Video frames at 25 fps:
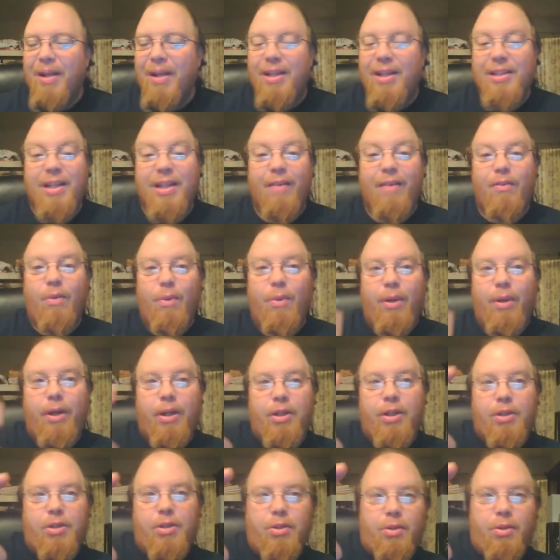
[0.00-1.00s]
instead of going
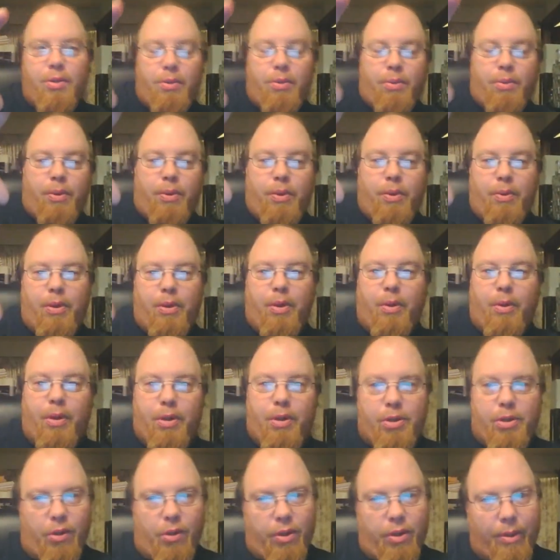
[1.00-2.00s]
into, you know,
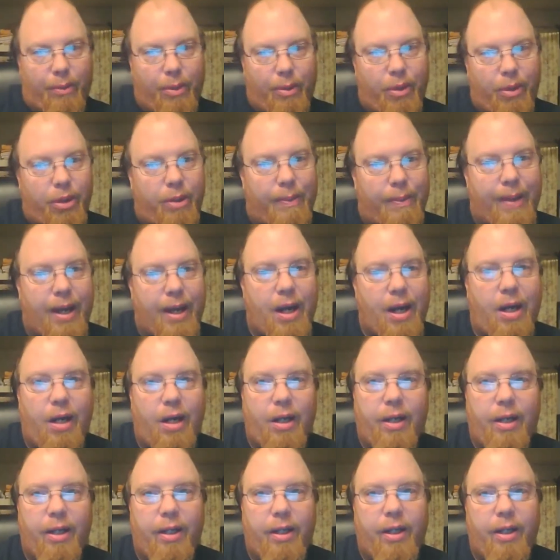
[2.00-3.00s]
there's a little computer
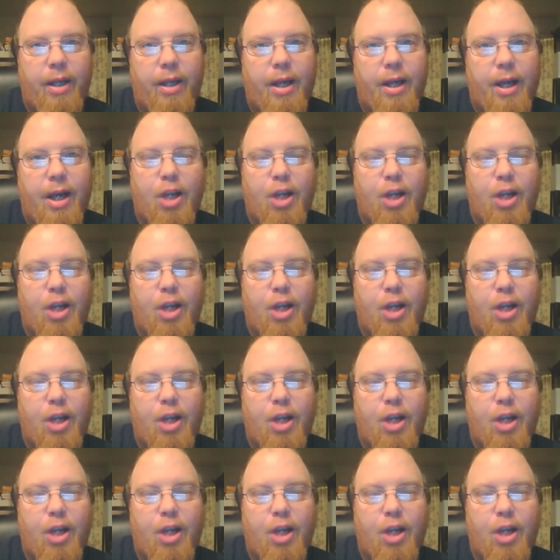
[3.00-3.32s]
panel in the uh,